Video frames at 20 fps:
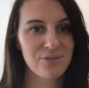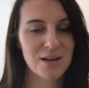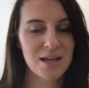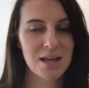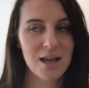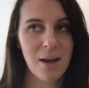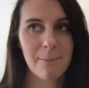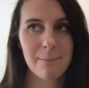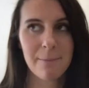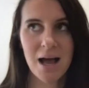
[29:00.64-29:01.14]

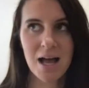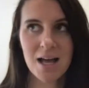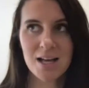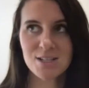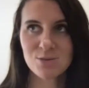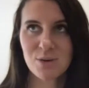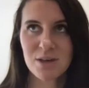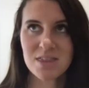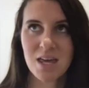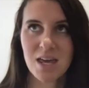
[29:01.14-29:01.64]
come back.
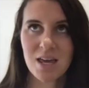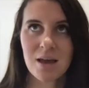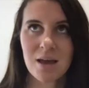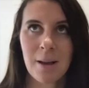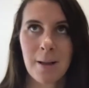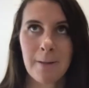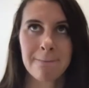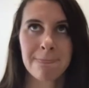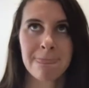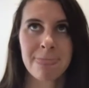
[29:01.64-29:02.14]
So I think
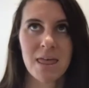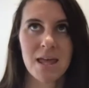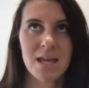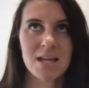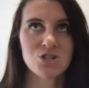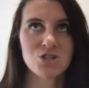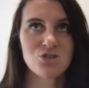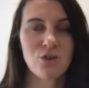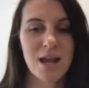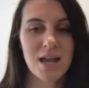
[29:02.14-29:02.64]

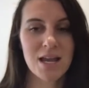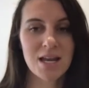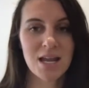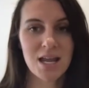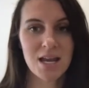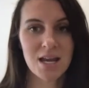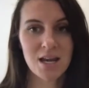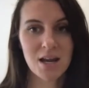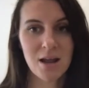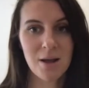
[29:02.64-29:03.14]
in
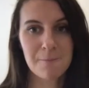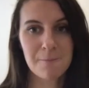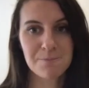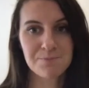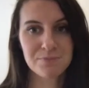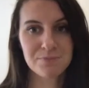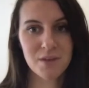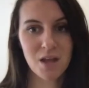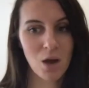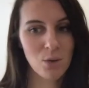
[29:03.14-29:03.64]
training,
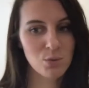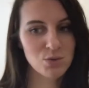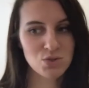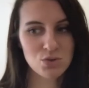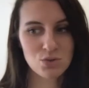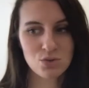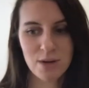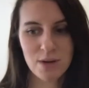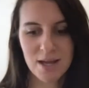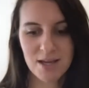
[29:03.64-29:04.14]
I was
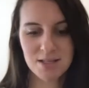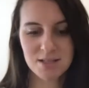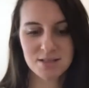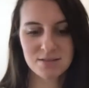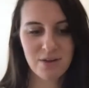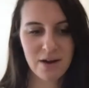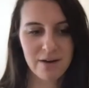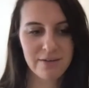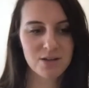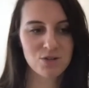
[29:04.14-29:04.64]
always
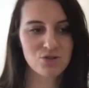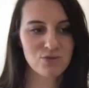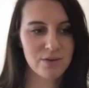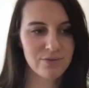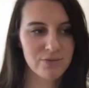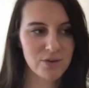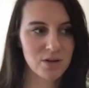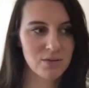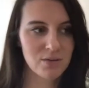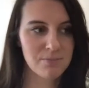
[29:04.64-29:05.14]
very
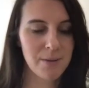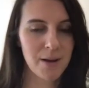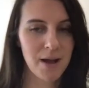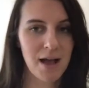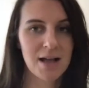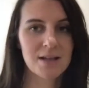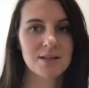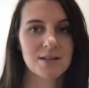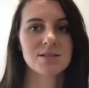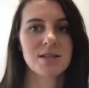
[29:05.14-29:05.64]
driven, but
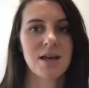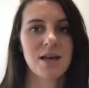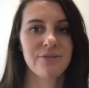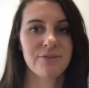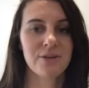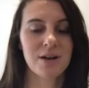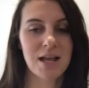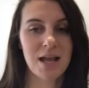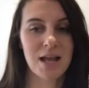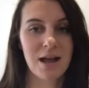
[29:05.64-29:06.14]

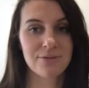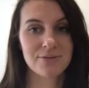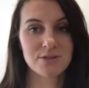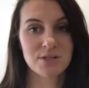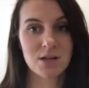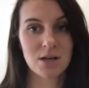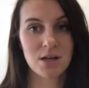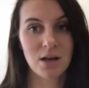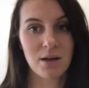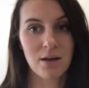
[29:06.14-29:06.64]
definitely
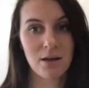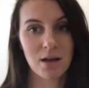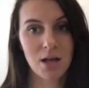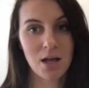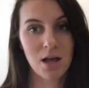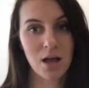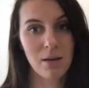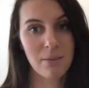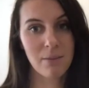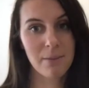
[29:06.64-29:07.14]
after
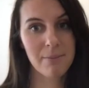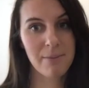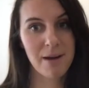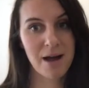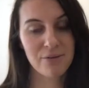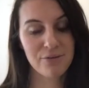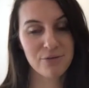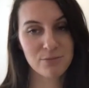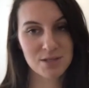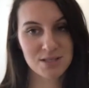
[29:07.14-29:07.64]
coming
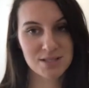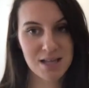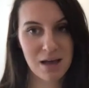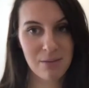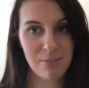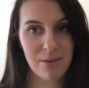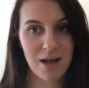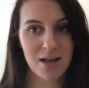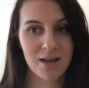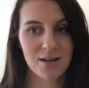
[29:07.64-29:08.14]
back from a
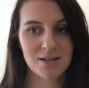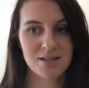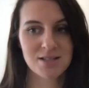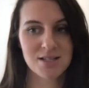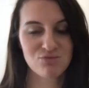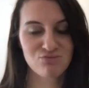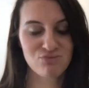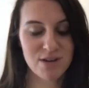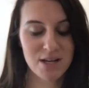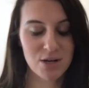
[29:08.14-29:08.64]
setback and
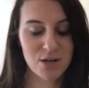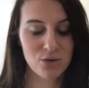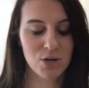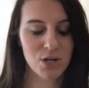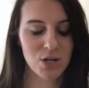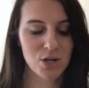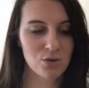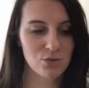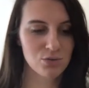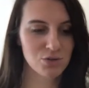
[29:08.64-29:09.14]
a real
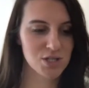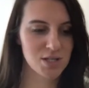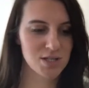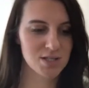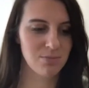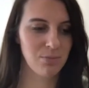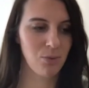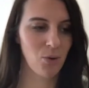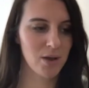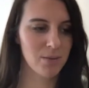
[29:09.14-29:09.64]
huge
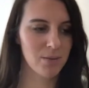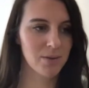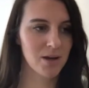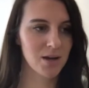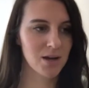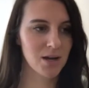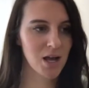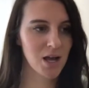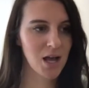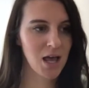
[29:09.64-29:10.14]

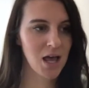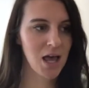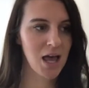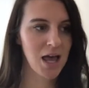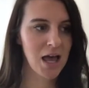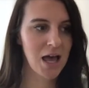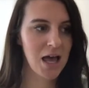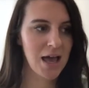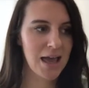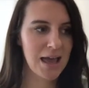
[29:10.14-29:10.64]
disappointment,
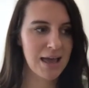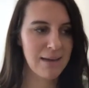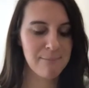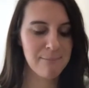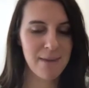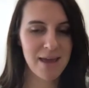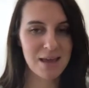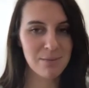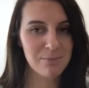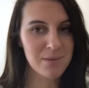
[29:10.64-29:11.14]
it
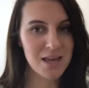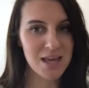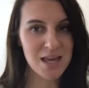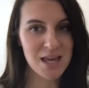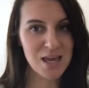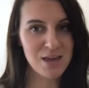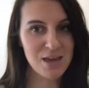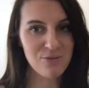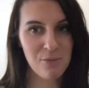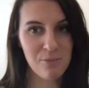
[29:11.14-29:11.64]
made me
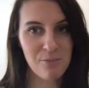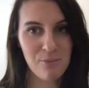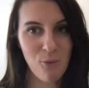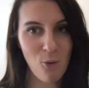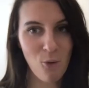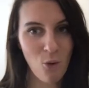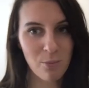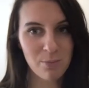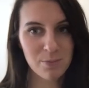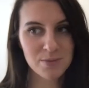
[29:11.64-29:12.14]
even
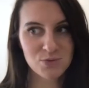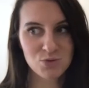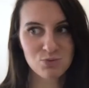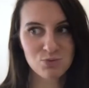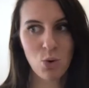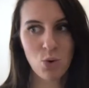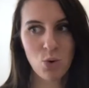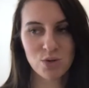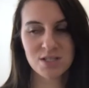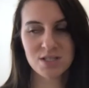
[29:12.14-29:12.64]

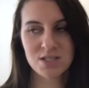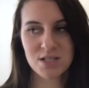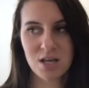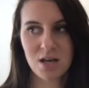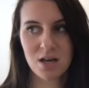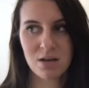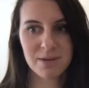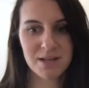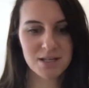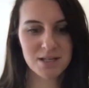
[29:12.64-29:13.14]
more
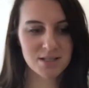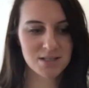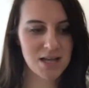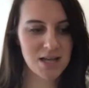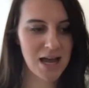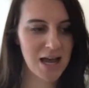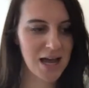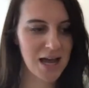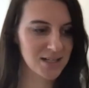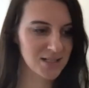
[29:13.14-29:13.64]
determined
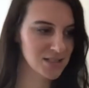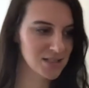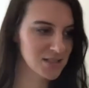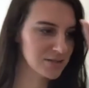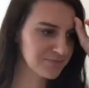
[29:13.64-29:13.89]
and